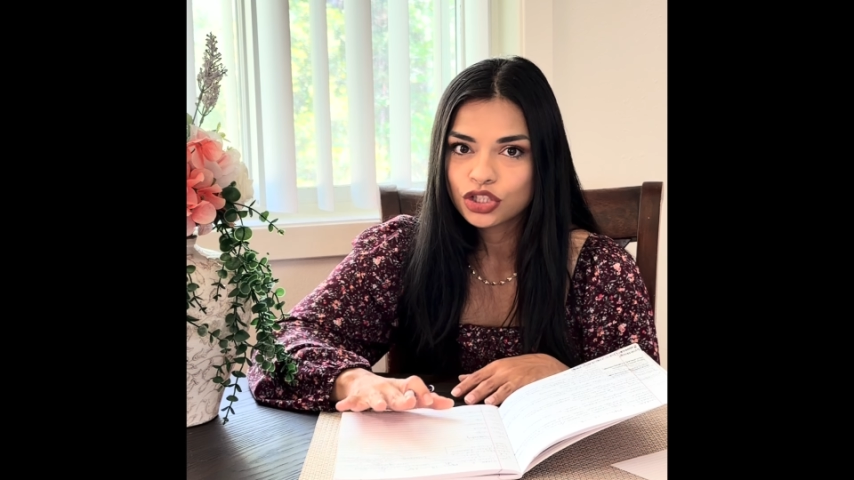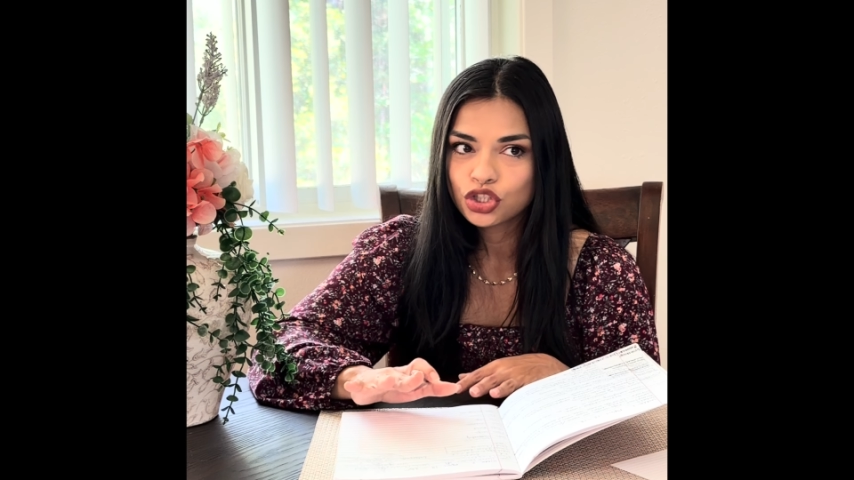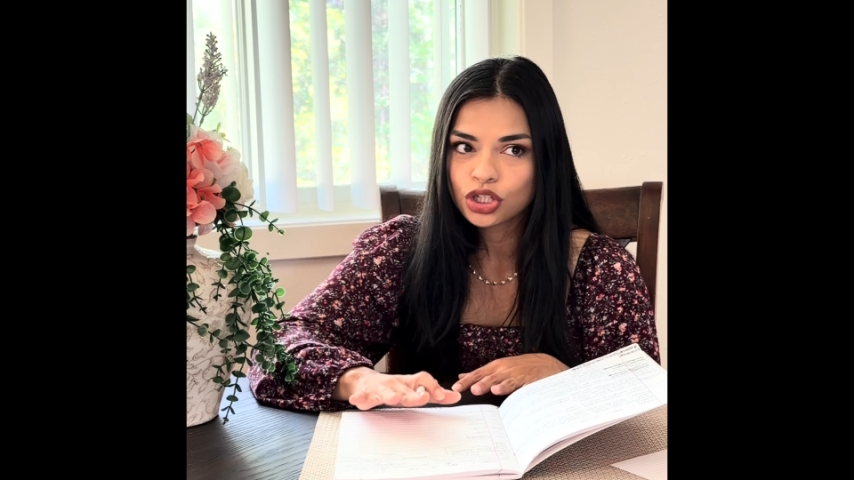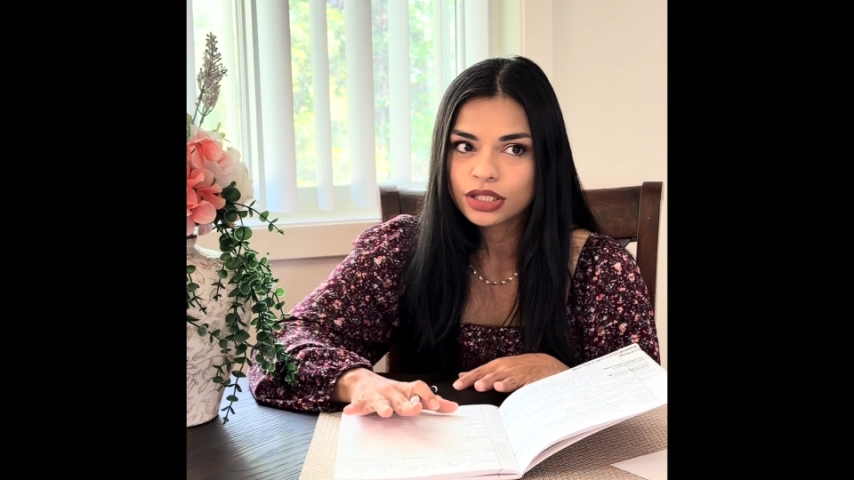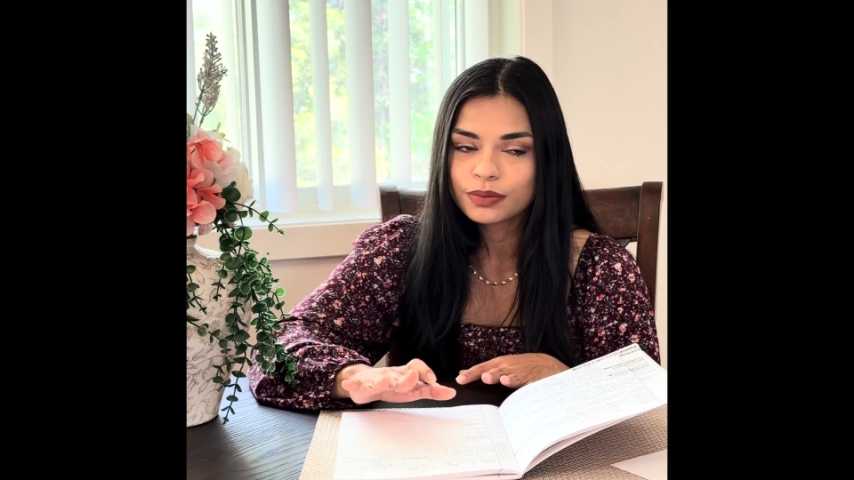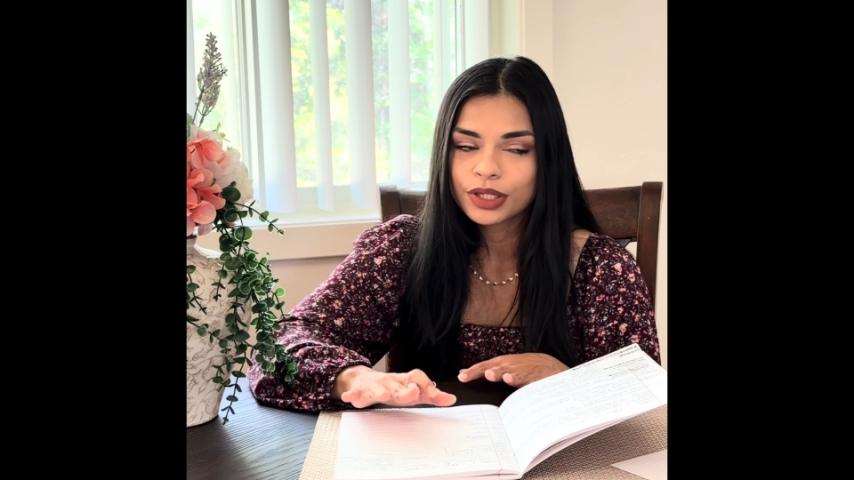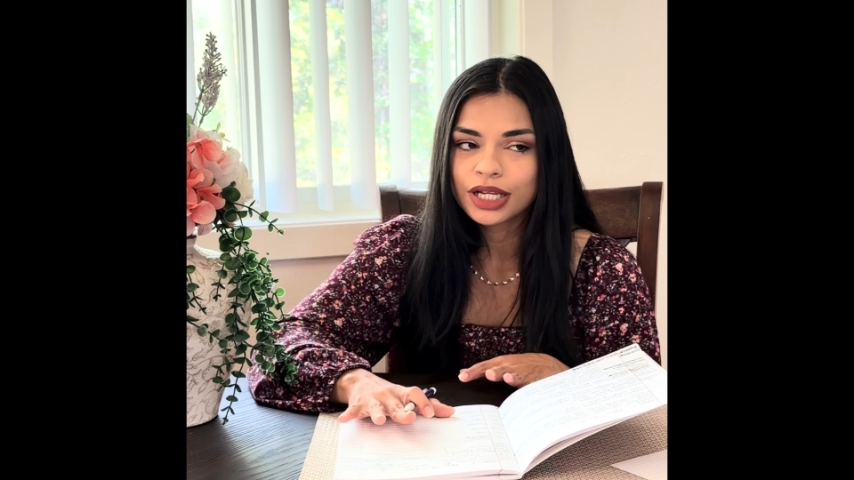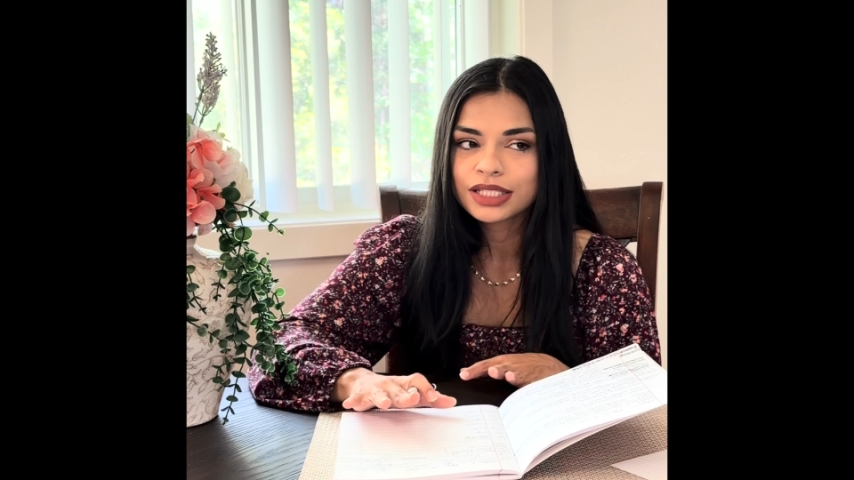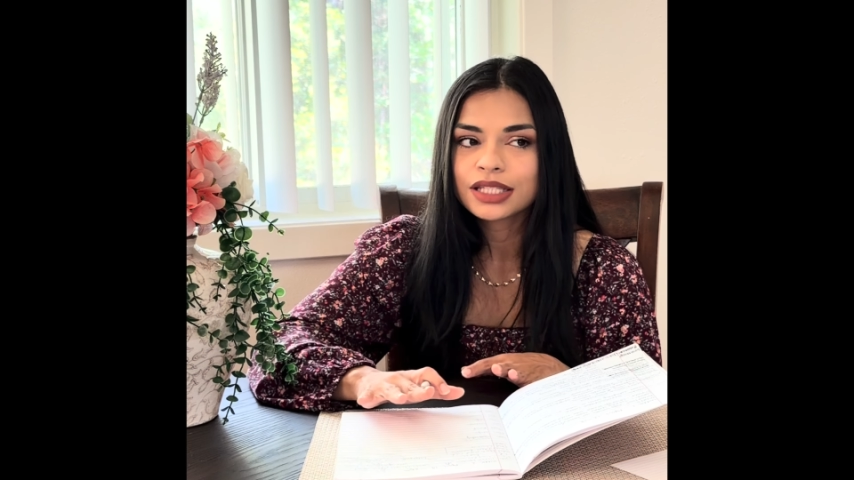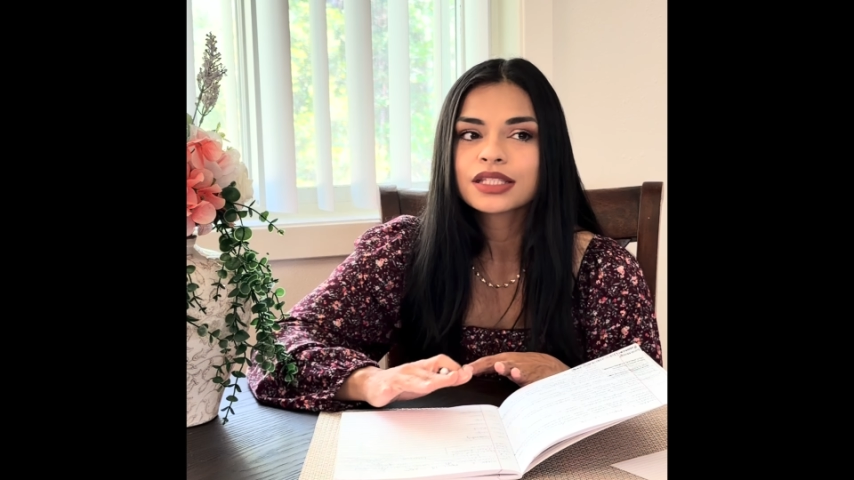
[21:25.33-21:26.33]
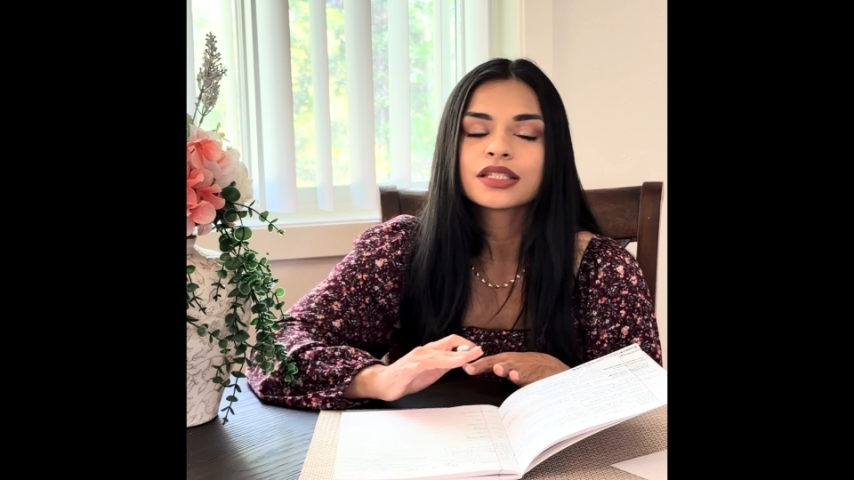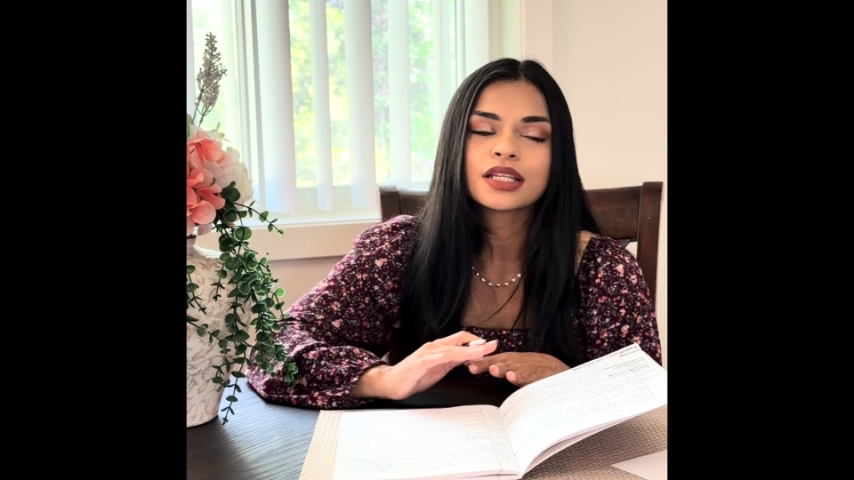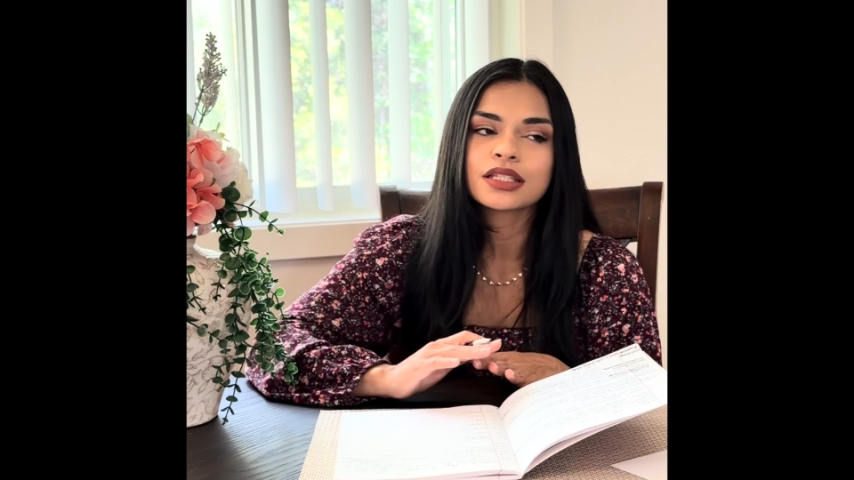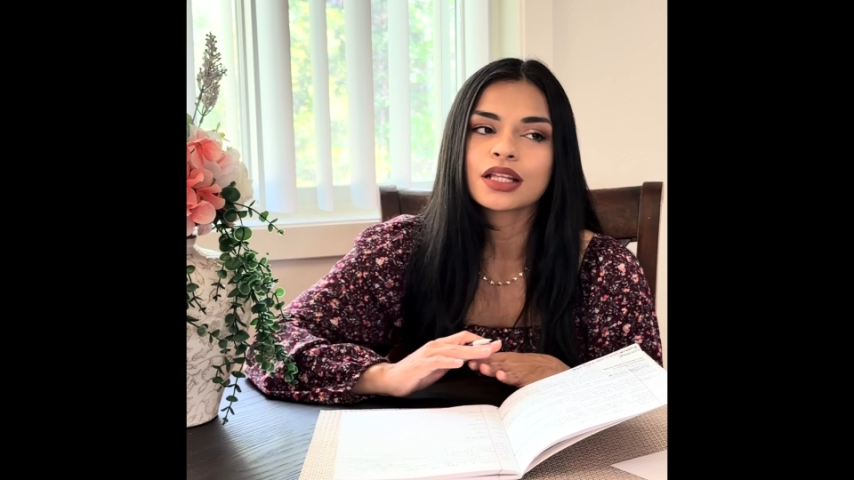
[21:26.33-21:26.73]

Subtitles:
just because it's